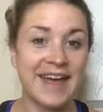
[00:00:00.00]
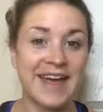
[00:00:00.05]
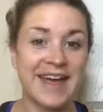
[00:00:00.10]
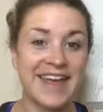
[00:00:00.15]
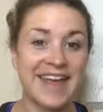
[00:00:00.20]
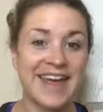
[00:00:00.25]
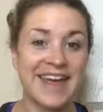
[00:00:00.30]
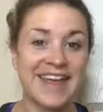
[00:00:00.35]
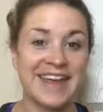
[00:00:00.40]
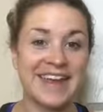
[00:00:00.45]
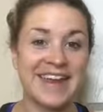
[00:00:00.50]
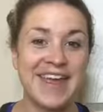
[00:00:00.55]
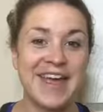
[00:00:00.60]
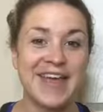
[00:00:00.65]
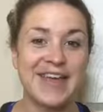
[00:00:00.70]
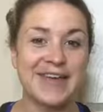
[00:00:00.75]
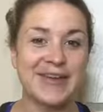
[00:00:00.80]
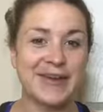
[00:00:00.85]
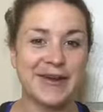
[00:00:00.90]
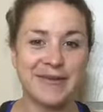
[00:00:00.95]
And
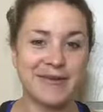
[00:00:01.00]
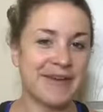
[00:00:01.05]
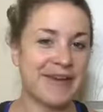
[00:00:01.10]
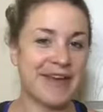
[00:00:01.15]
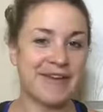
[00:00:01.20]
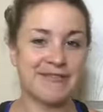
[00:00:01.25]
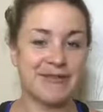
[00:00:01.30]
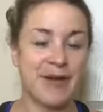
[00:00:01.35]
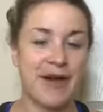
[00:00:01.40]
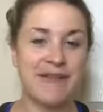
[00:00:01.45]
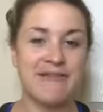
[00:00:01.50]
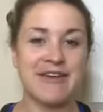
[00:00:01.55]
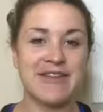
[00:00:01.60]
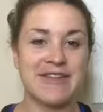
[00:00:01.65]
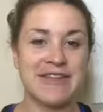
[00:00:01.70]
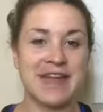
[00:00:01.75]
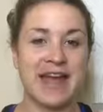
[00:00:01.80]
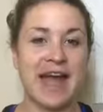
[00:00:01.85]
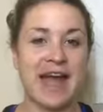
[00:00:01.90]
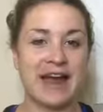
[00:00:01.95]
you don't, if you have
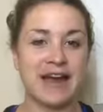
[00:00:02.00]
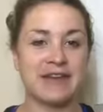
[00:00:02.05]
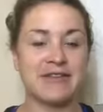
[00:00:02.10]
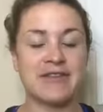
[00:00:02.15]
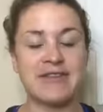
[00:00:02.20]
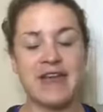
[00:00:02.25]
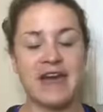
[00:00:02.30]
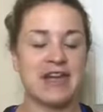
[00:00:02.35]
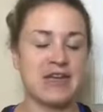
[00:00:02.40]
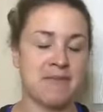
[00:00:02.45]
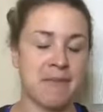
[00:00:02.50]
anything higher than that,